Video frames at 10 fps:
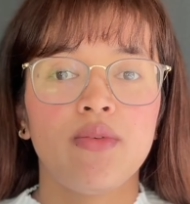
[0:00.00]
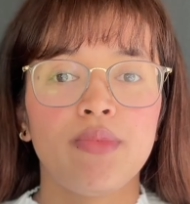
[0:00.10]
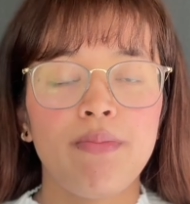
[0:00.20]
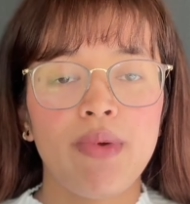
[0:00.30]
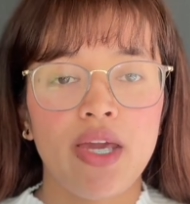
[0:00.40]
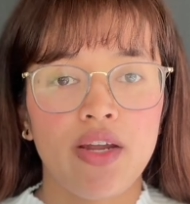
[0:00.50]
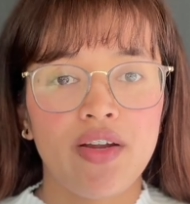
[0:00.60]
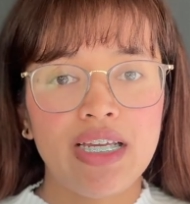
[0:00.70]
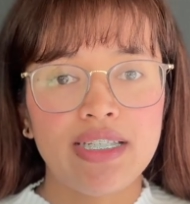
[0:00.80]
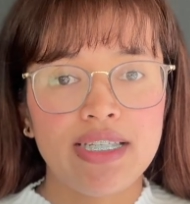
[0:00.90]

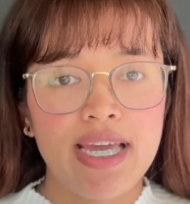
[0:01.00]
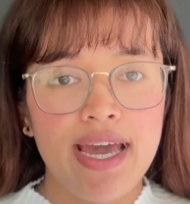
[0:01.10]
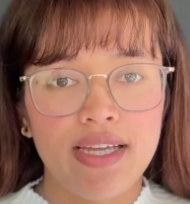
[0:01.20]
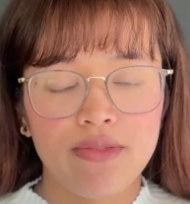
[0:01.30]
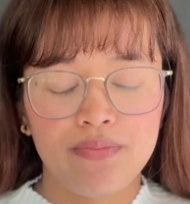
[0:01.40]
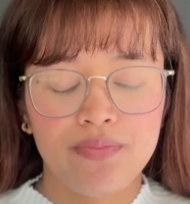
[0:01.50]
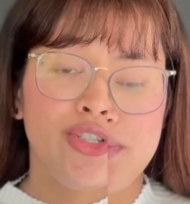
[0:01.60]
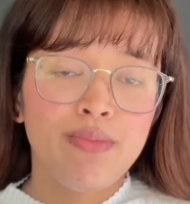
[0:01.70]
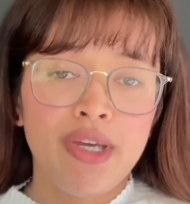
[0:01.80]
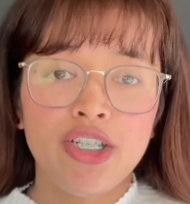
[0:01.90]
prepare is that you need
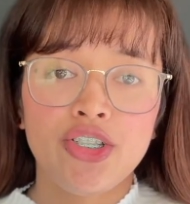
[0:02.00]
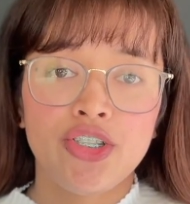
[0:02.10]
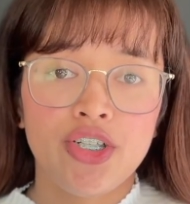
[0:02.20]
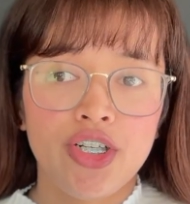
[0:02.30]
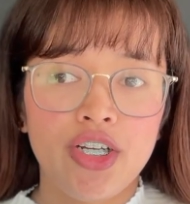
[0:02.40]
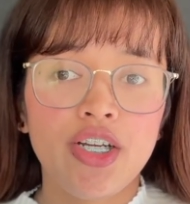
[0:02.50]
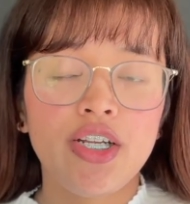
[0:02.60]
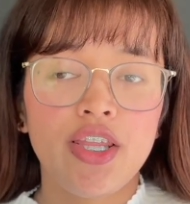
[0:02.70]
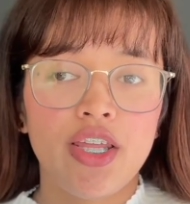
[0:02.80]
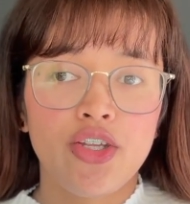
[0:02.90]
to make
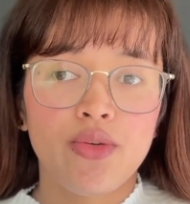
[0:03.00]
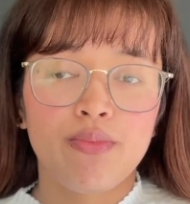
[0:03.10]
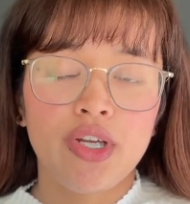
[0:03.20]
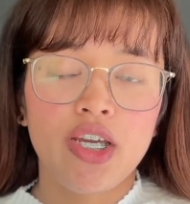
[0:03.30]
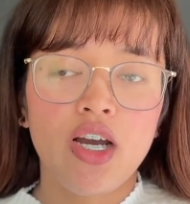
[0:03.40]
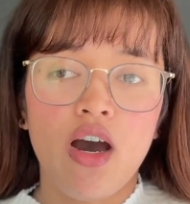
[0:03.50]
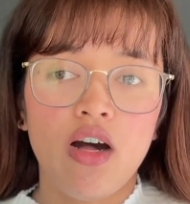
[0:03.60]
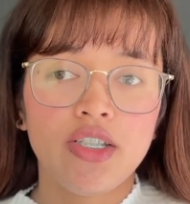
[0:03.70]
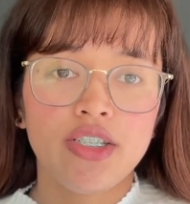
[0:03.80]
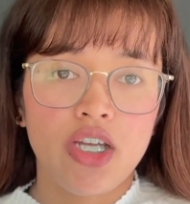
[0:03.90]
sure that you bring
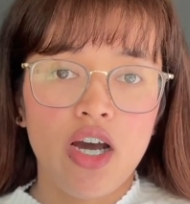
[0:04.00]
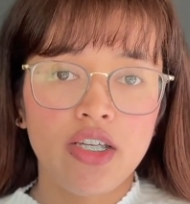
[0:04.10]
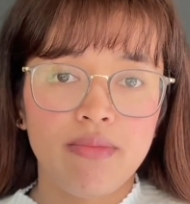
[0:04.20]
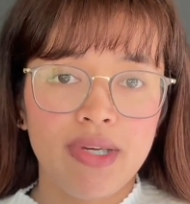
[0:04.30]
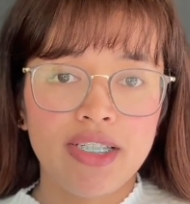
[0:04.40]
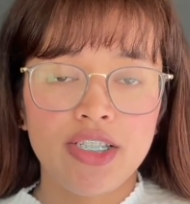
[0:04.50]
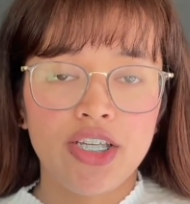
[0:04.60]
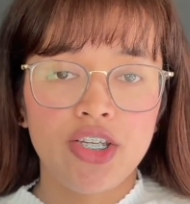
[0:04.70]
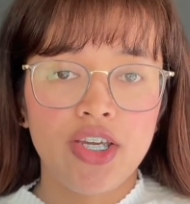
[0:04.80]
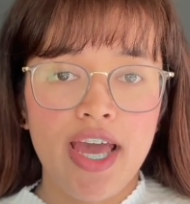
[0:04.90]
all the documents
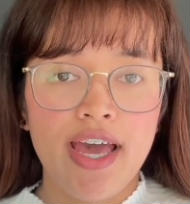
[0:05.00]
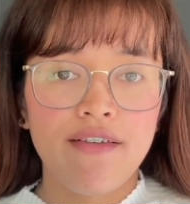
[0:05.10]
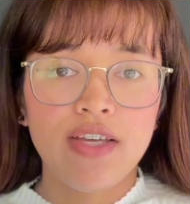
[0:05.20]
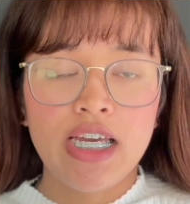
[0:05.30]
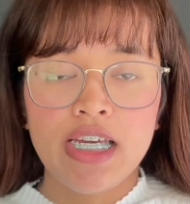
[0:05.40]
that you have,